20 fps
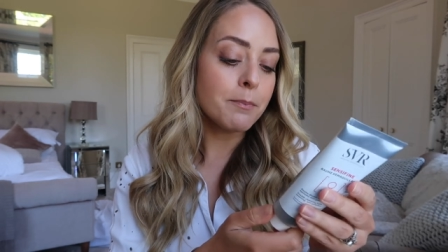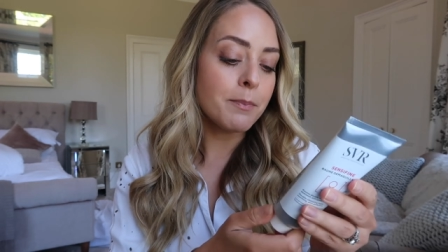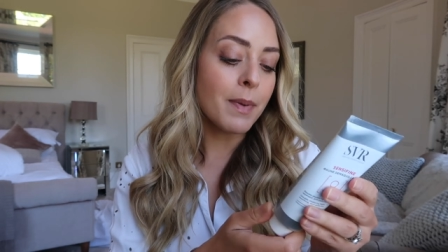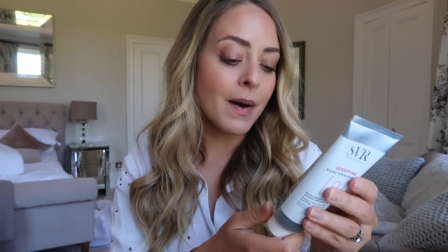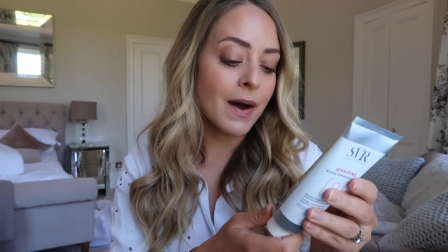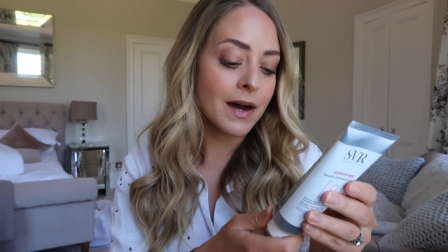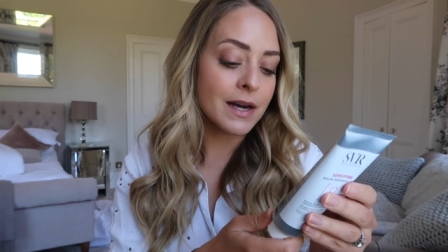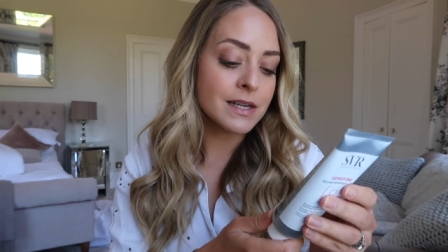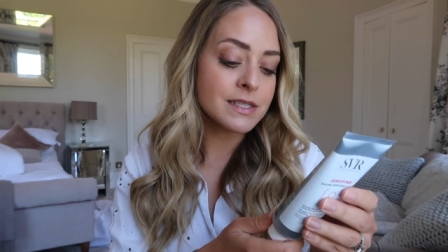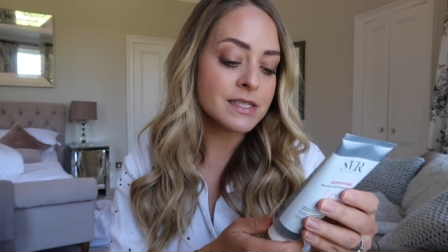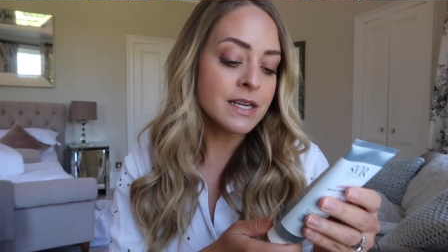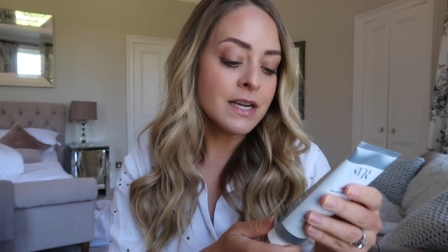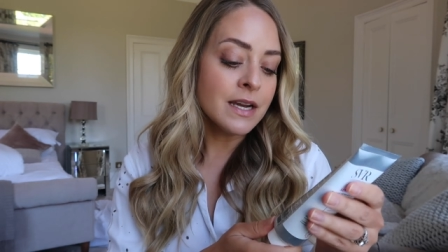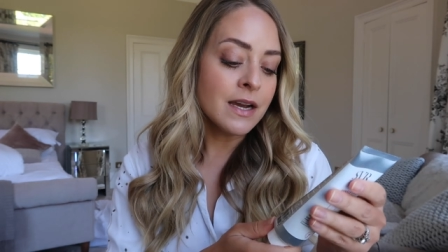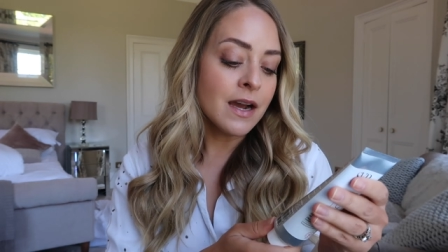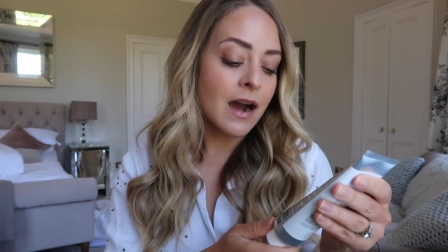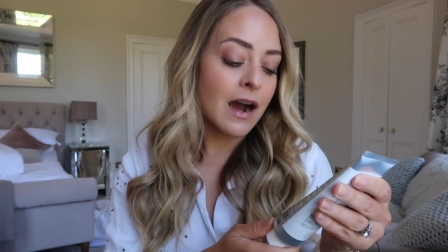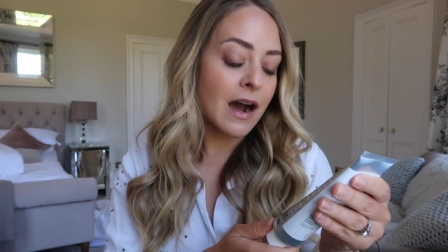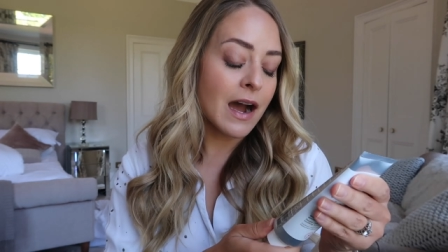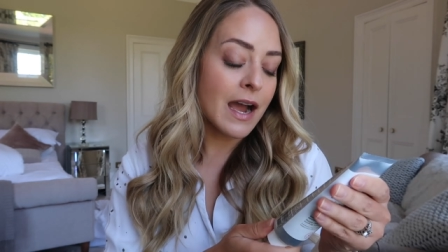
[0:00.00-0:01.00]
But
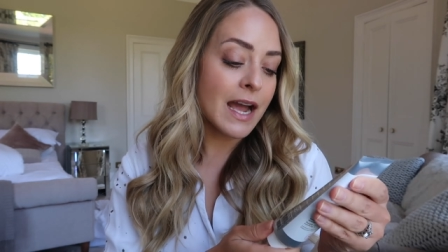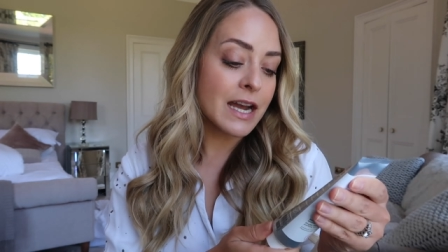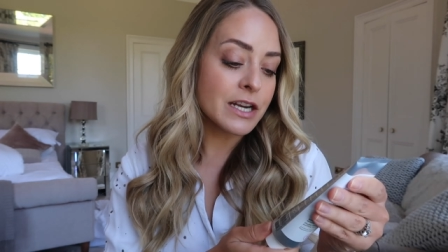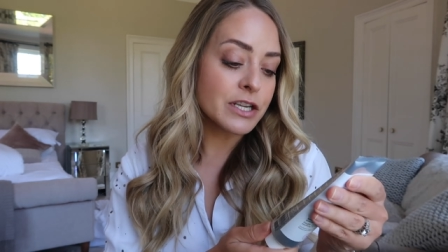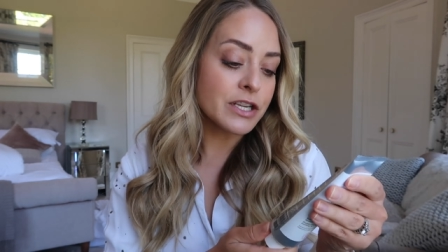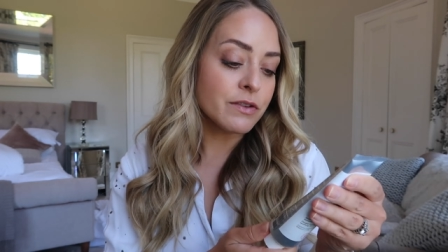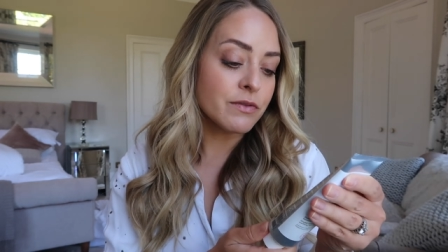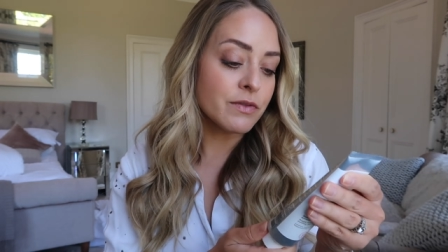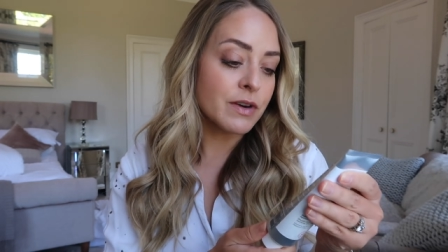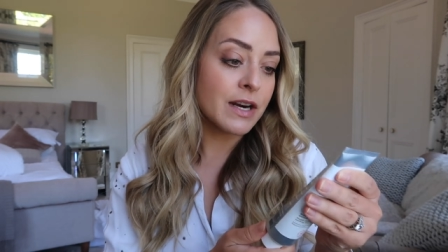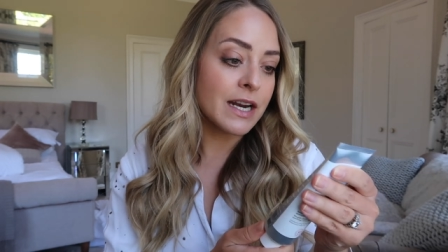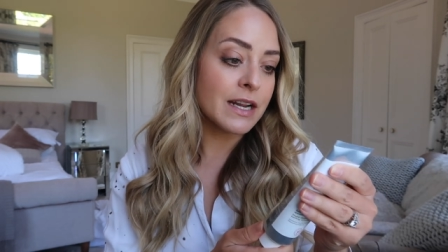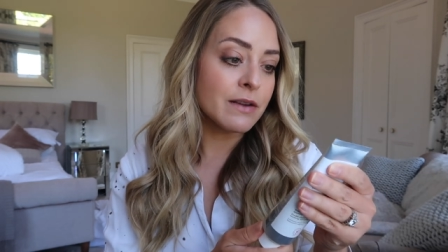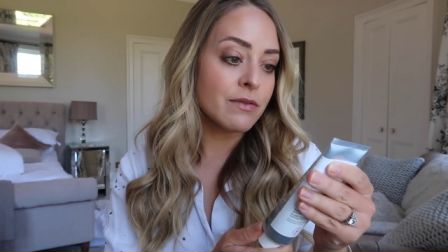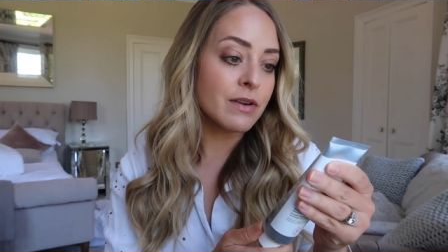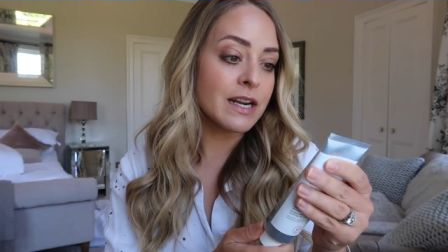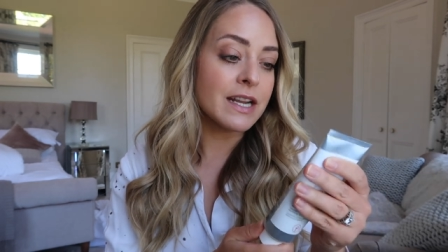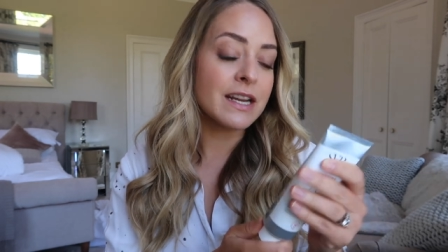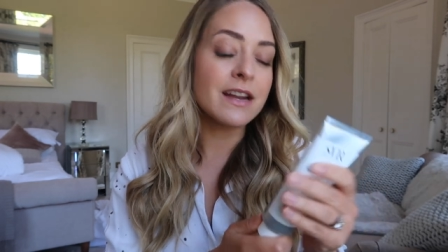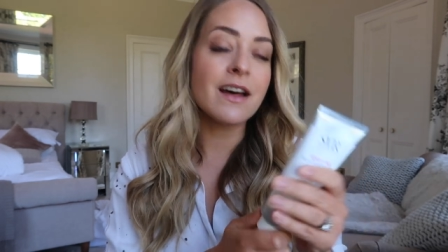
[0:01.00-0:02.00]
I actually really,
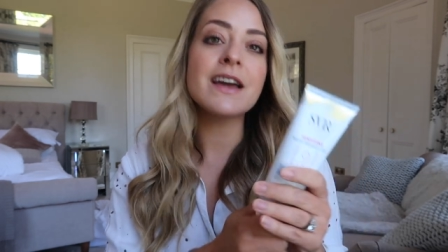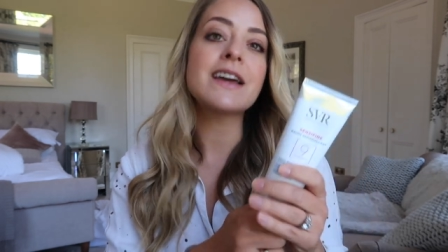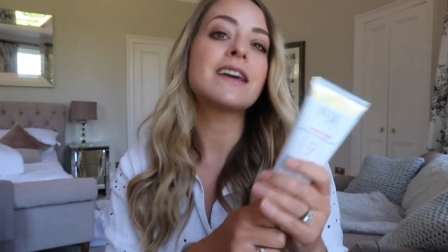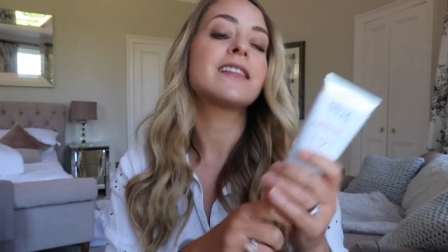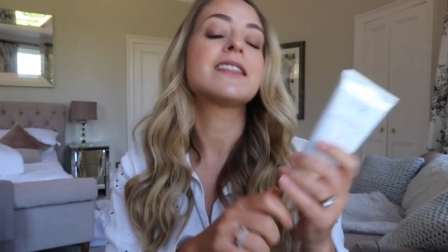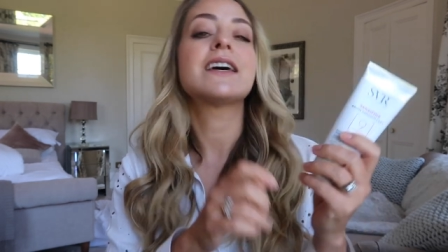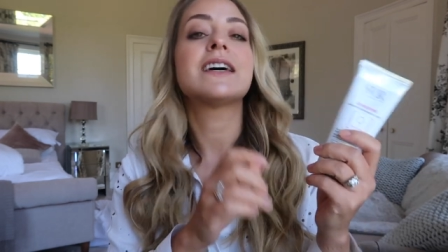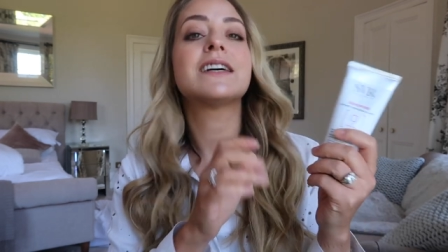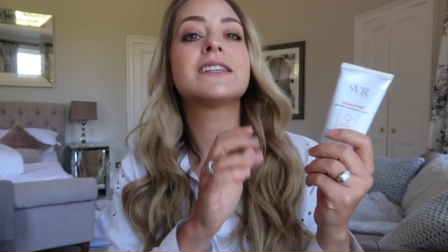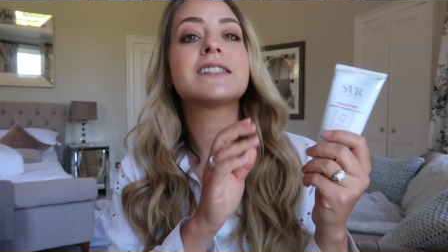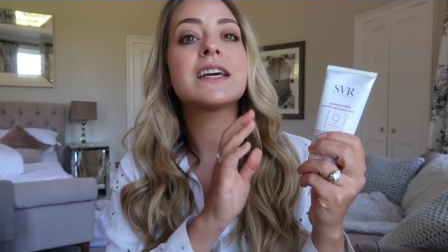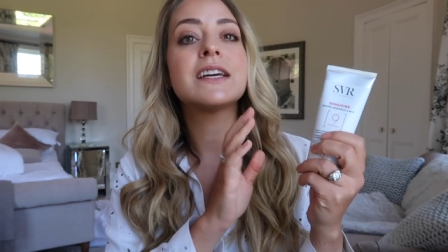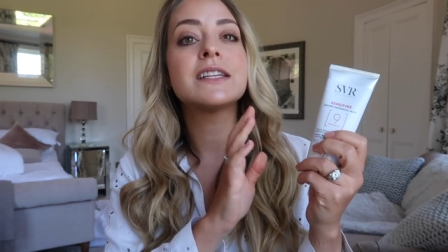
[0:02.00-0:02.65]
really like this.